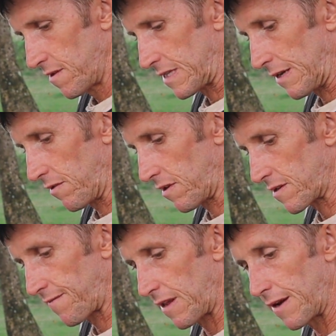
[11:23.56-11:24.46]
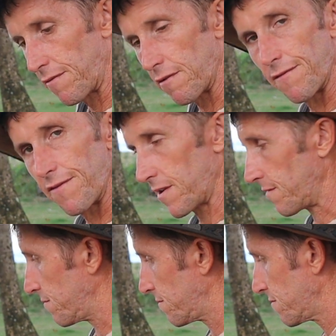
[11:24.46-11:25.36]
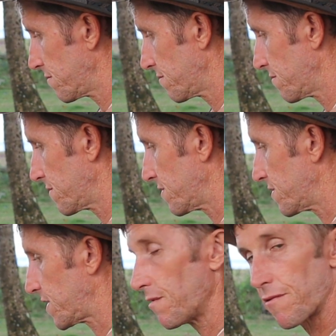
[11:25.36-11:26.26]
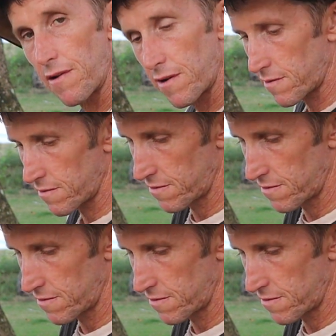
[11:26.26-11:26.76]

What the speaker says: So if you like the flavour of sauerkraut,